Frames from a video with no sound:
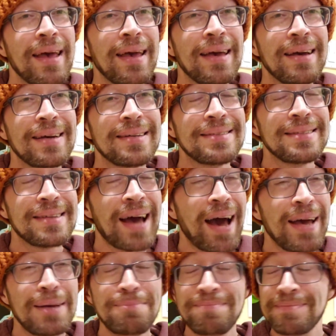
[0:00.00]
And
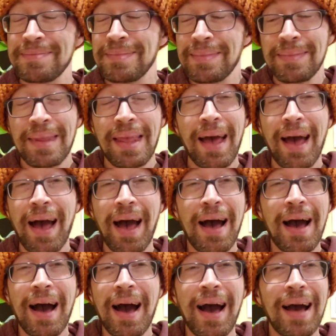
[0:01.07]
I
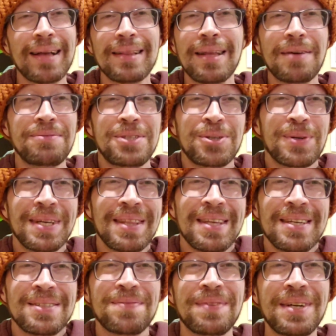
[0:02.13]
I love doing
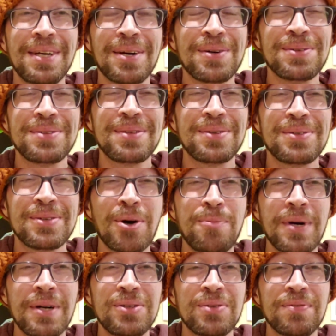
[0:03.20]
these videos. They're so
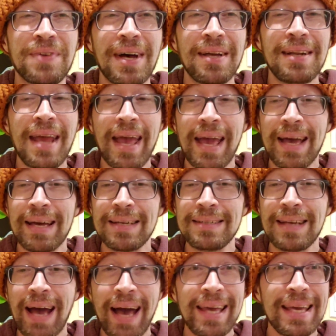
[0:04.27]
much fun and
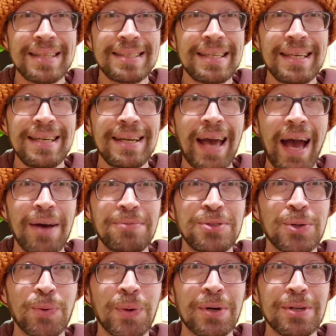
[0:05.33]
I get to eat
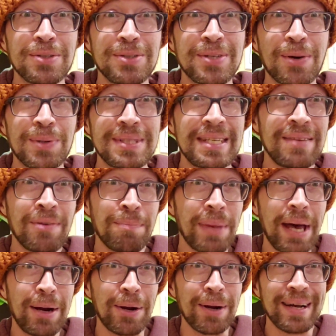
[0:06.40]
afterwards, so it's even
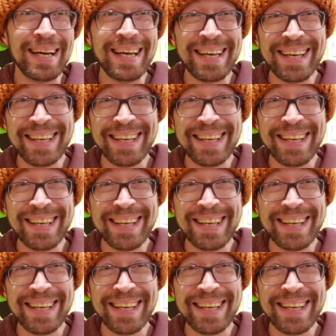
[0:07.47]
better.